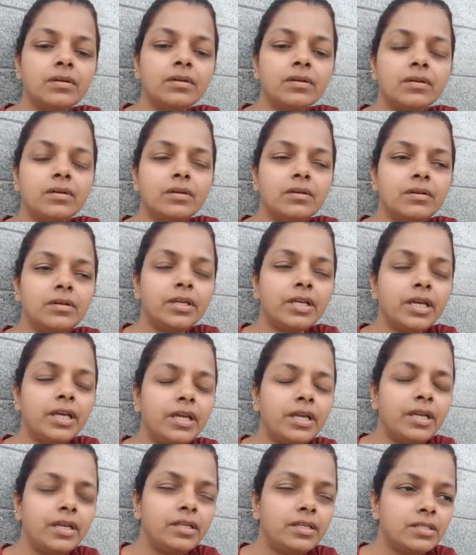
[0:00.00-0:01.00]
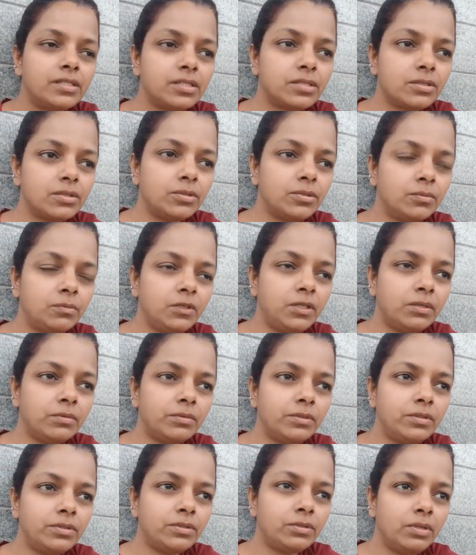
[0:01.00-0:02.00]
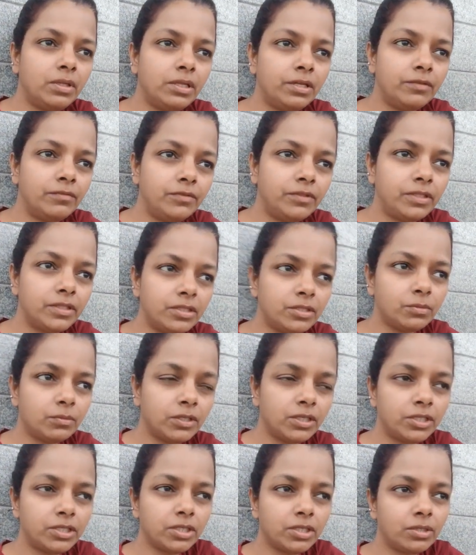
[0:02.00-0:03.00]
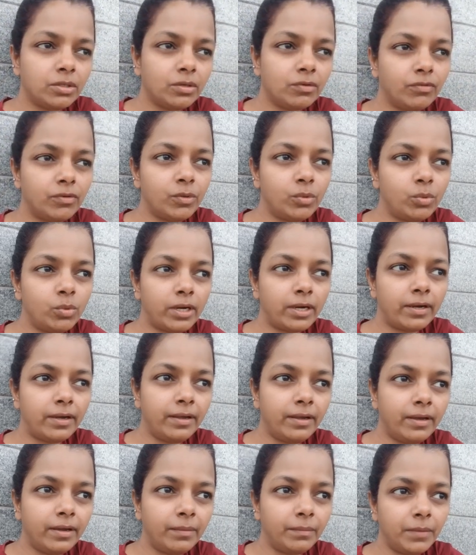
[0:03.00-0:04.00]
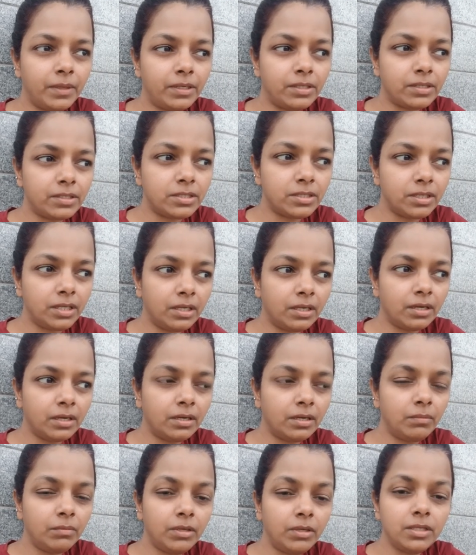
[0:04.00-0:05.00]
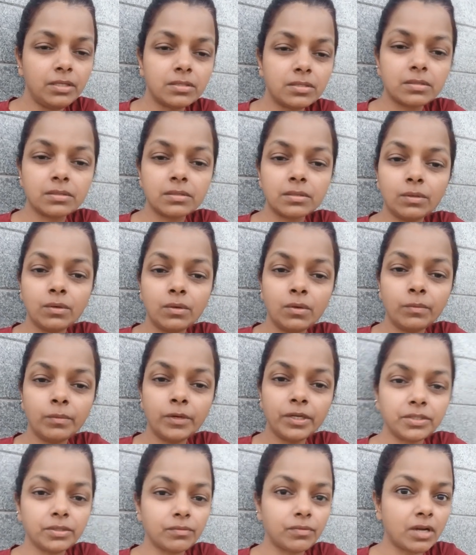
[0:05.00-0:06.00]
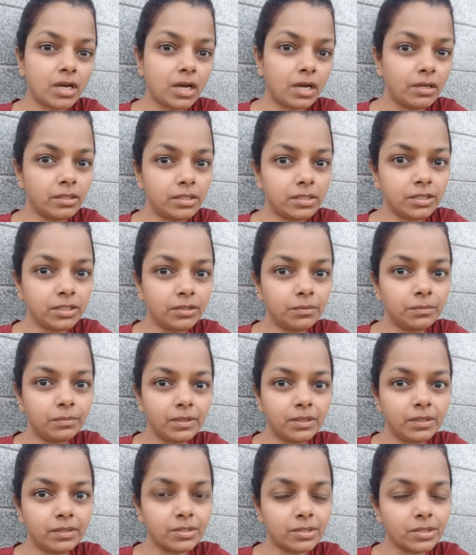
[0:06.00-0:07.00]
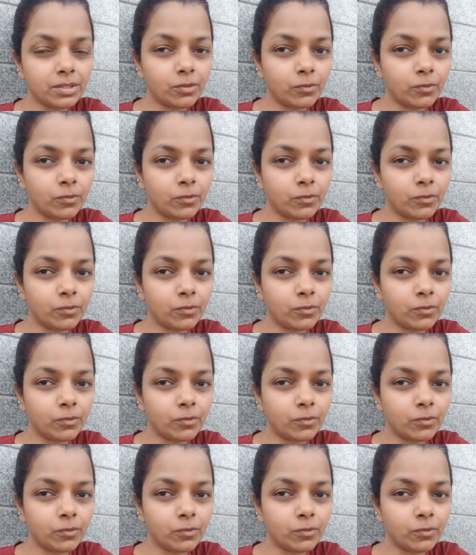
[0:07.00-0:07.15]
Okay, so to be able to live this version of who I am, it has taken me so much of hardship and so